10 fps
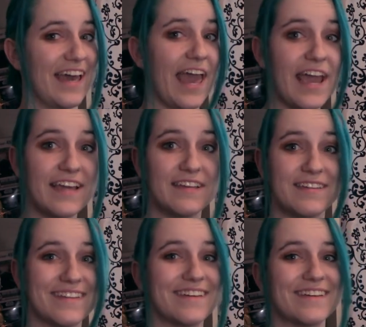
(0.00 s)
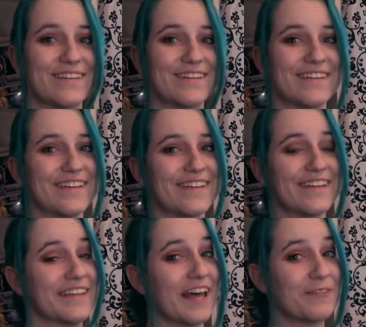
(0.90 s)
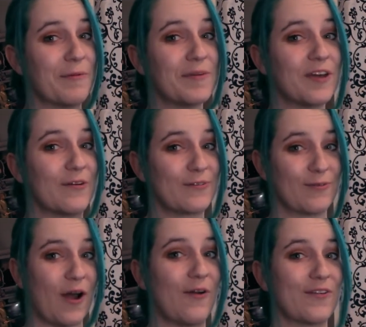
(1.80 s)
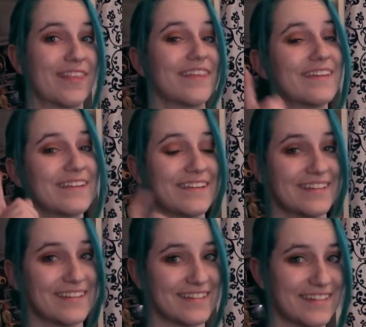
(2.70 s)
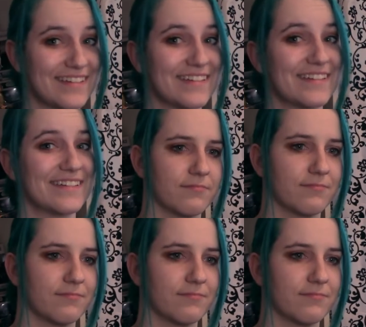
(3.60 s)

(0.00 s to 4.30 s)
Hey, that's what we call growth. The League of...